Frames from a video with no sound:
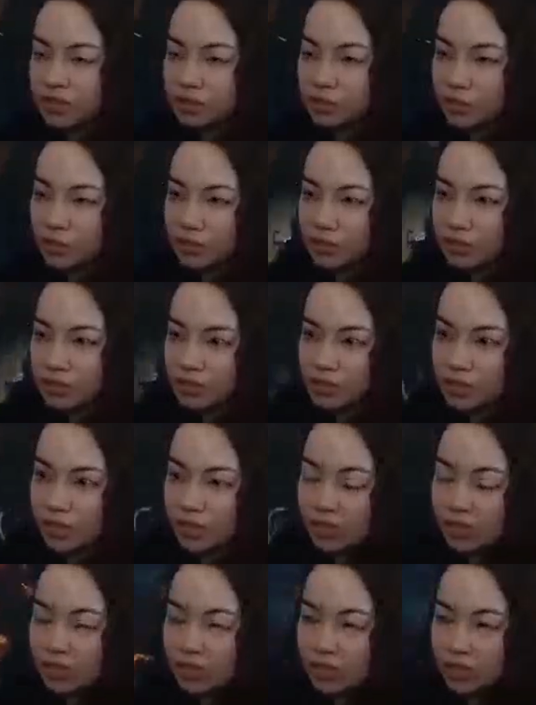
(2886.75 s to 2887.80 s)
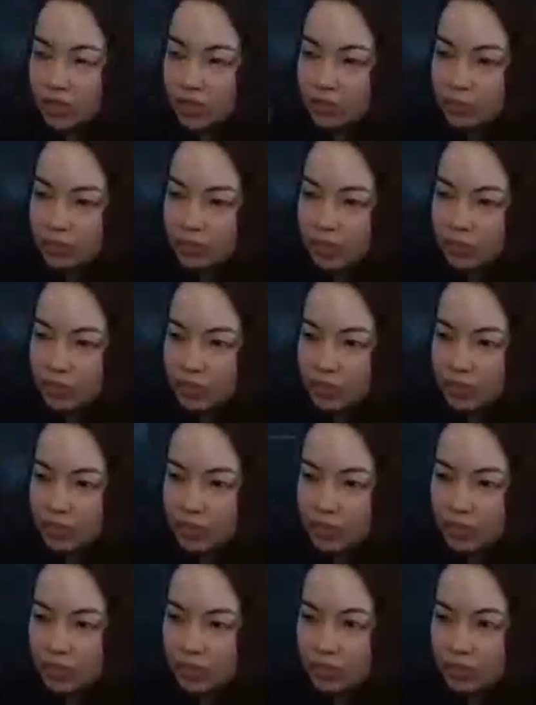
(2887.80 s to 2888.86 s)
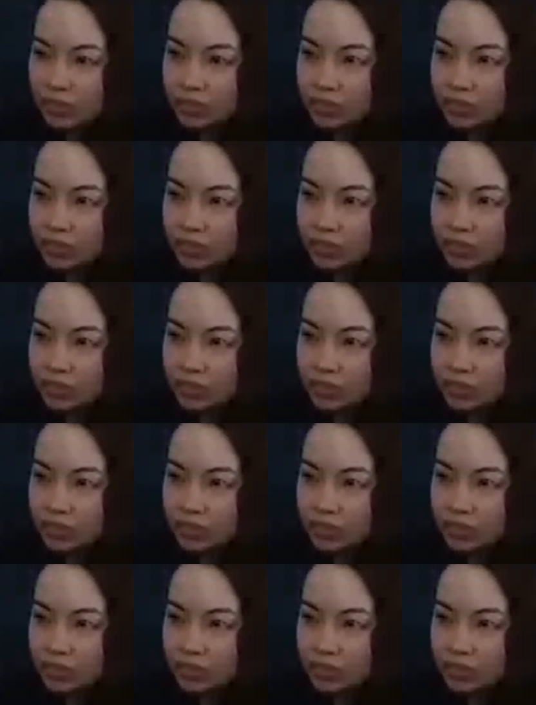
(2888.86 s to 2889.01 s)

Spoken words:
that multi-shot Plague Bearer.